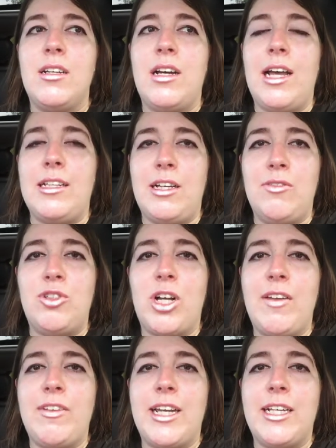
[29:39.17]
I love
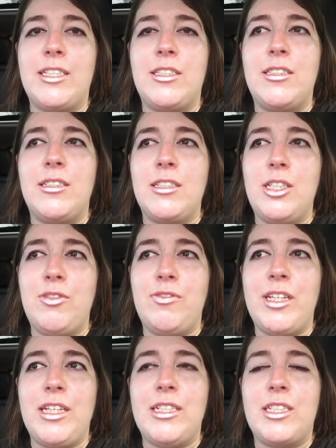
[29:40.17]
driving
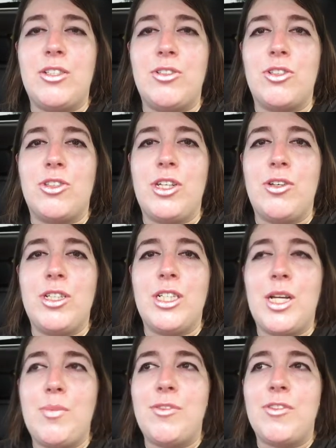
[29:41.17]
SUVs. Those are the only
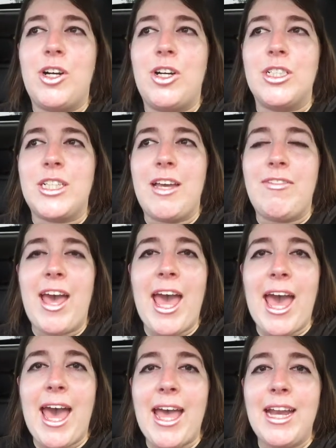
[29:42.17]
type of cars I've
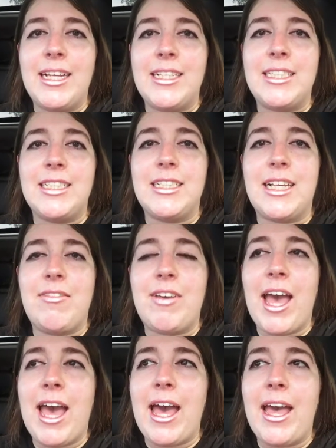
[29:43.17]
had since I've
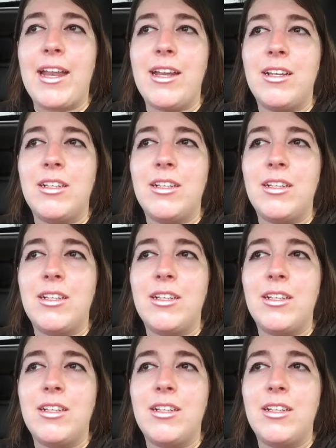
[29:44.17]
had